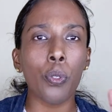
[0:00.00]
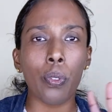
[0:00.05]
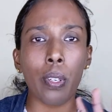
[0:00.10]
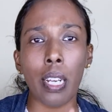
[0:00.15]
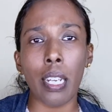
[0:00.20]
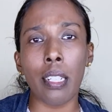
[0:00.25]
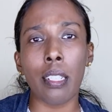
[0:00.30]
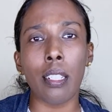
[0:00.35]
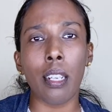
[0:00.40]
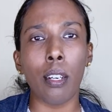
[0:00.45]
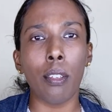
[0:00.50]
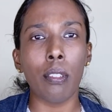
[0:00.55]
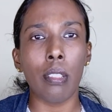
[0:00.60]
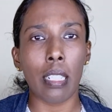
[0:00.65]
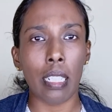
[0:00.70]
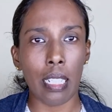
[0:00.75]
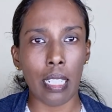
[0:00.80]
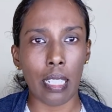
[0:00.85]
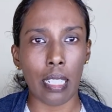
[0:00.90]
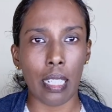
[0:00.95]
write down
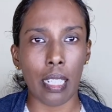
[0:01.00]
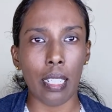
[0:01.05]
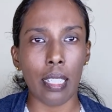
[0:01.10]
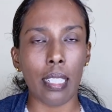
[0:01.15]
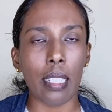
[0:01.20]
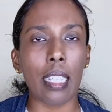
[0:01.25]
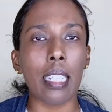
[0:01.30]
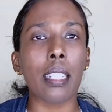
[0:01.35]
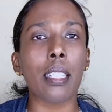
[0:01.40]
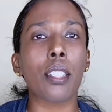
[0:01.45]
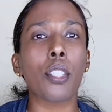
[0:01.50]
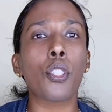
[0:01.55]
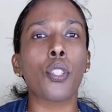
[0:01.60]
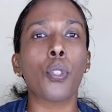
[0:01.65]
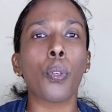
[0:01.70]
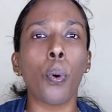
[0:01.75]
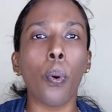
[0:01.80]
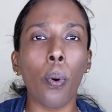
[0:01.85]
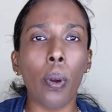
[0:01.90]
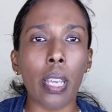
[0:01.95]
details, it's
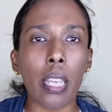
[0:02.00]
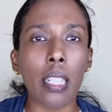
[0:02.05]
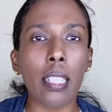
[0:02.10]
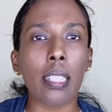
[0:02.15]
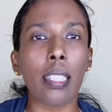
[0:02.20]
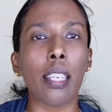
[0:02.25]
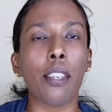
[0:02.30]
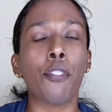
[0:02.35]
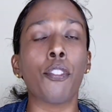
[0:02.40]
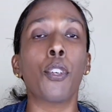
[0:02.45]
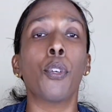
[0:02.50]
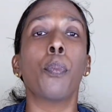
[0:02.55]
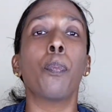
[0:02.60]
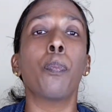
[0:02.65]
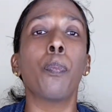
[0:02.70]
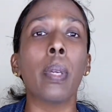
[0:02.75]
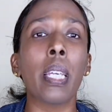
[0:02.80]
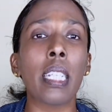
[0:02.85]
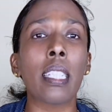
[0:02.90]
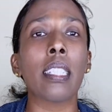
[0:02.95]
so easy if you
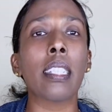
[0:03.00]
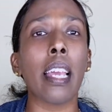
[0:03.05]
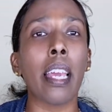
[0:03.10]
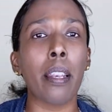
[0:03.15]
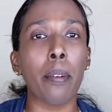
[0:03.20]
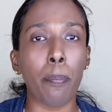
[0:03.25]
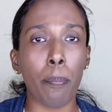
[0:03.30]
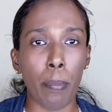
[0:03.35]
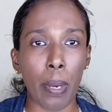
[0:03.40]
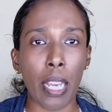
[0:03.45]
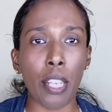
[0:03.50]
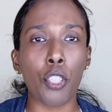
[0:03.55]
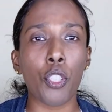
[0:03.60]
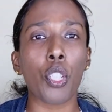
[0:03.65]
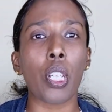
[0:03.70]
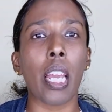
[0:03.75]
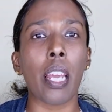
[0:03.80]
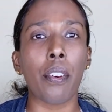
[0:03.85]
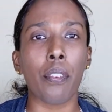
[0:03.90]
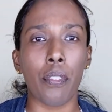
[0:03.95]
mix and
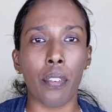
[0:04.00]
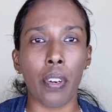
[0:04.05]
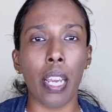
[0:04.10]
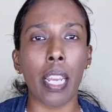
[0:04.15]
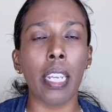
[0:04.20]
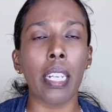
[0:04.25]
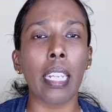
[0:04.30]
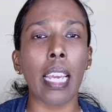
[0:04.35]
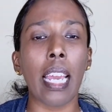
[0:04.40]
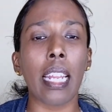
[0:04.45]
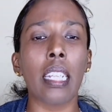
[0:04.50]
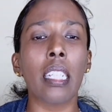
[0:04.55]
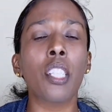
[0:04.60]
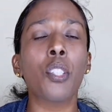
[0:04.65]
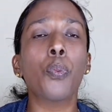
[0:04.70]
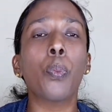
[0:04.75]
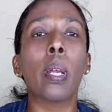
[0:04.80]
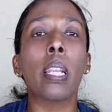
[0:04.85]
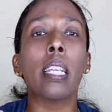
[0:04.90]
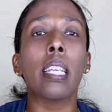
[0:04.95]
match and write, and
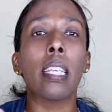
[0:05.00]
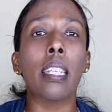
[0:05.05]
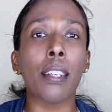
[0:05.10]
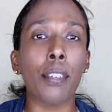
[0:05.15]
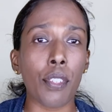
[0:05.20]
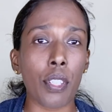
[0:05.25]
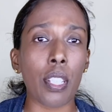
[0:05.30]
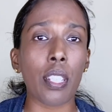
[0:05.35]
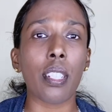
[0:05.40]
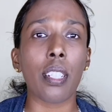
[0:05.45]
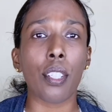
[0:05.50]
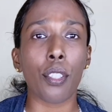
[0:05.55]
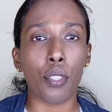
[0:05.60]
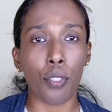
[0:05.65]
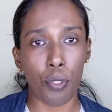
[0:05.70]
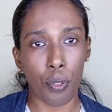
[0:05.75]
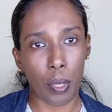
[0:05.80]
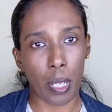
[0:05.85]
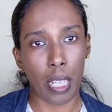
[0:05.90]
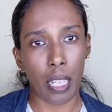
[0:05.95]
it's very interesting to
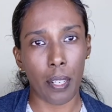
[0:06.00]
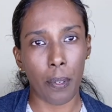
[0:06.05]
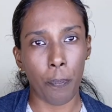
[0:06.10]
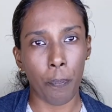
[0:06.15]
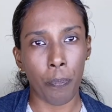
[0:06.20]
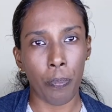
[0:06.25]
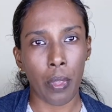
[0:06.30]
read.